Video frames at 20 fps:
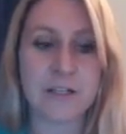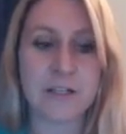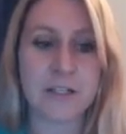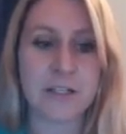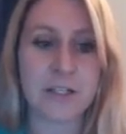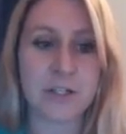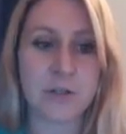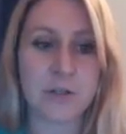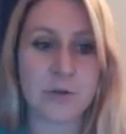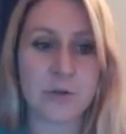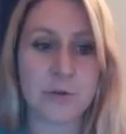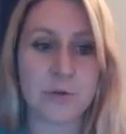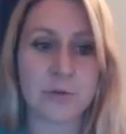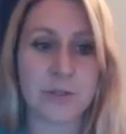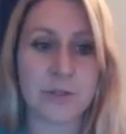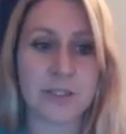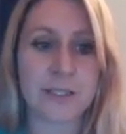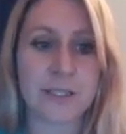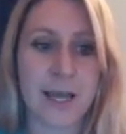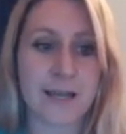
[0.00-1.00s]
to
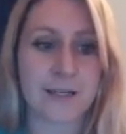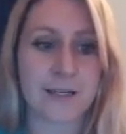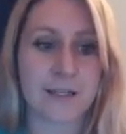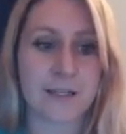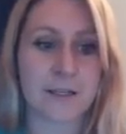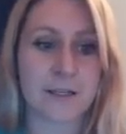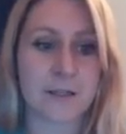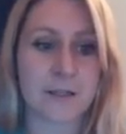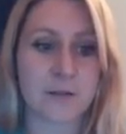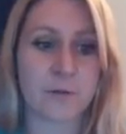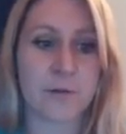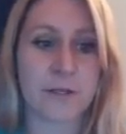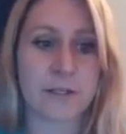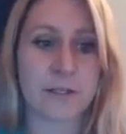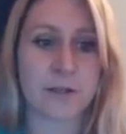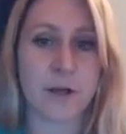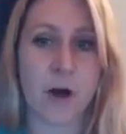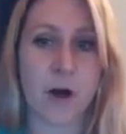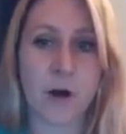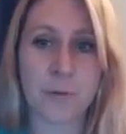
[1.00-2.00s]
send this quiz
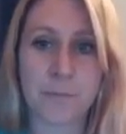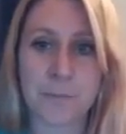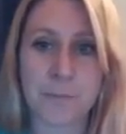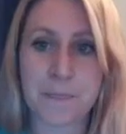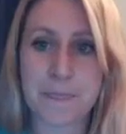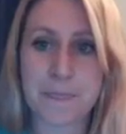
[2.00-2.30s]
along.